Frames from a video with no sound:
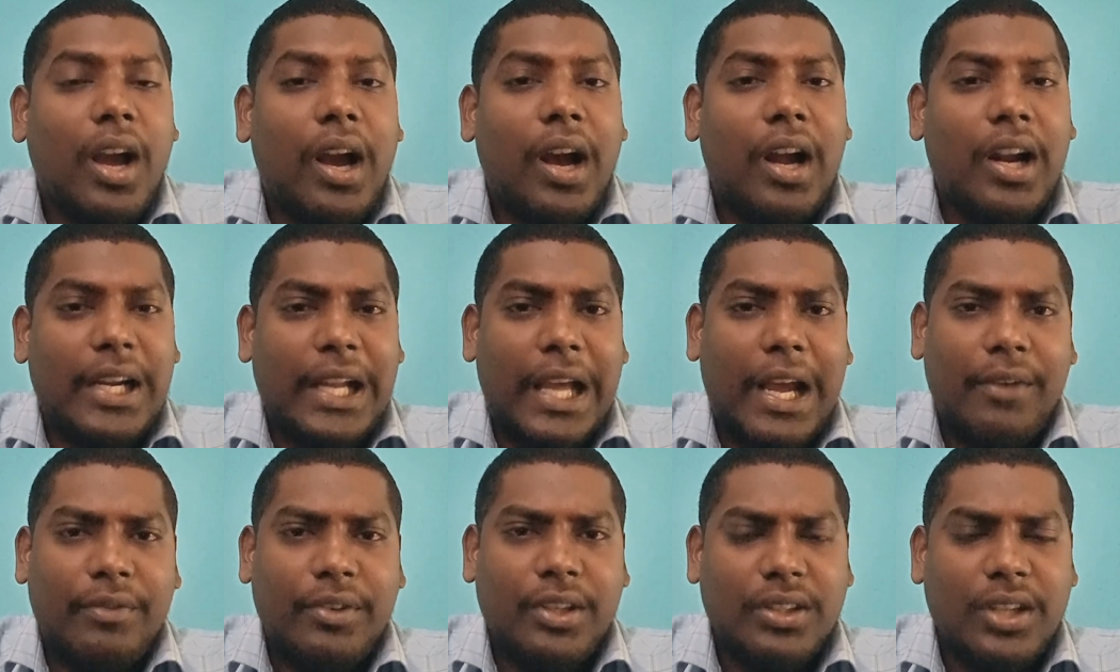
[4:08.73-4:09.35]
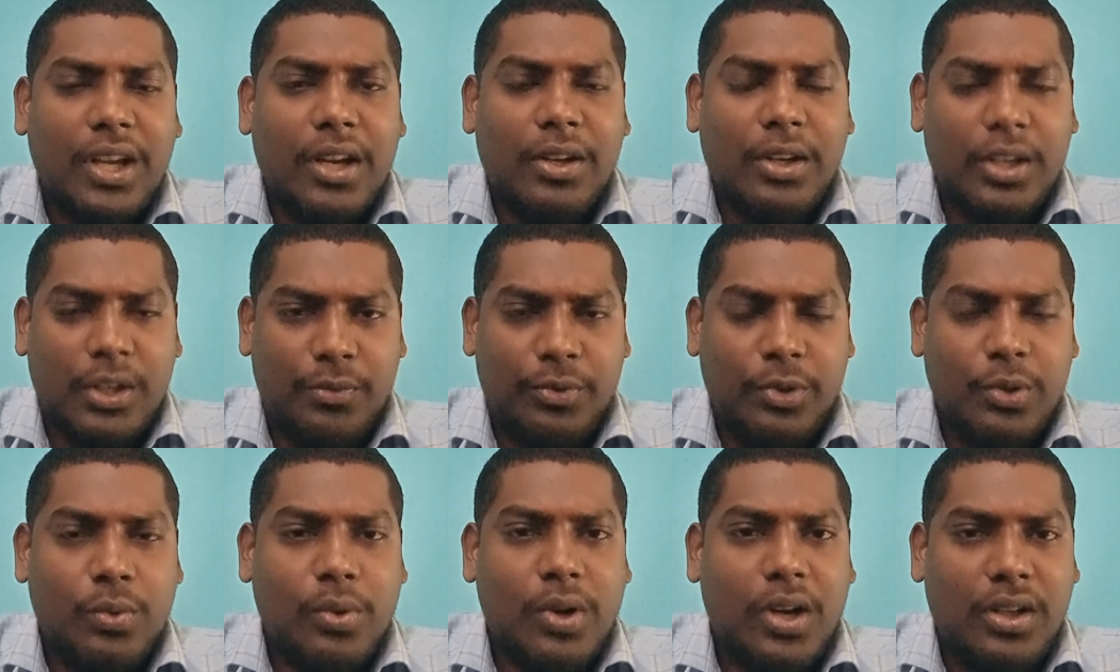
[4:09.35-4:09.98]
And after that, if
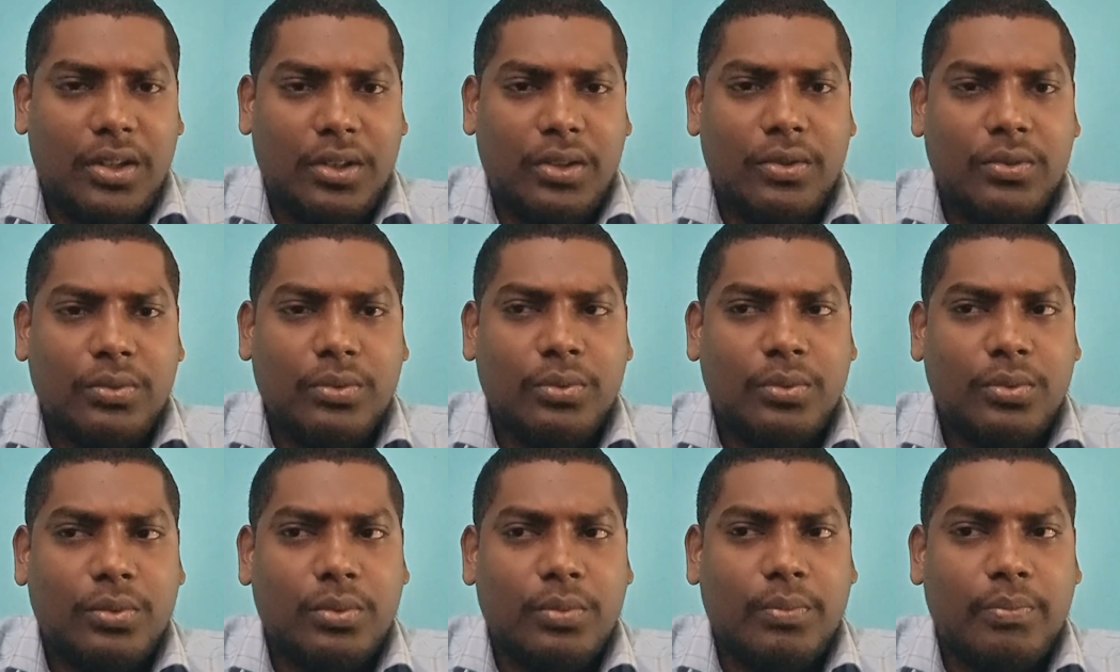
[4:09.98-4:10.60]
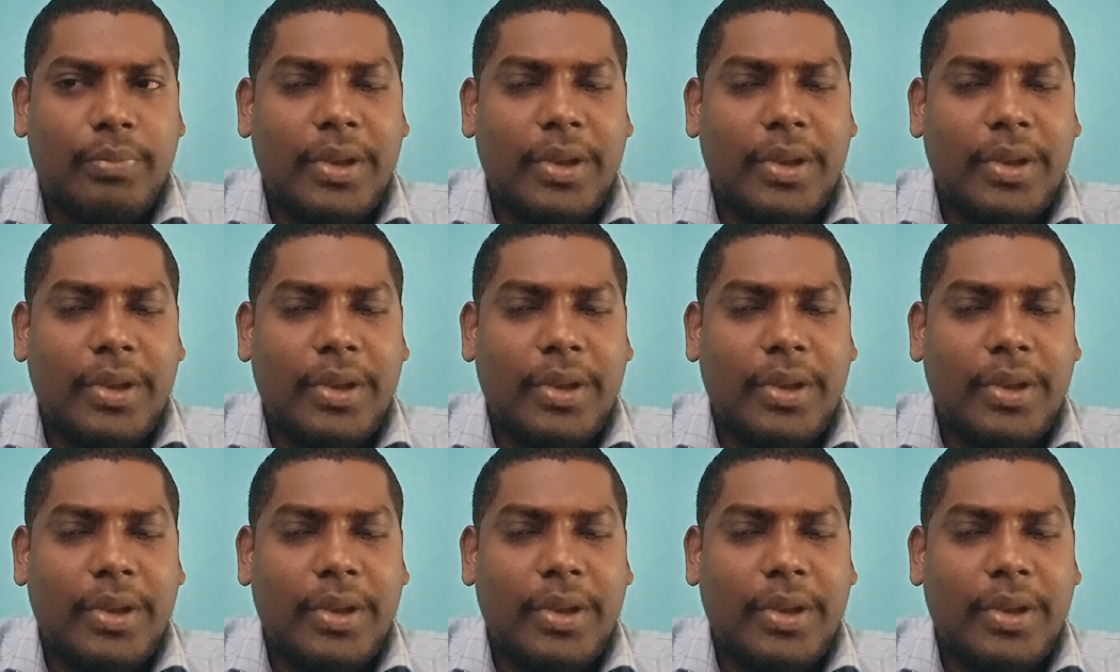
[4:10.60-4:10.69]
you want to,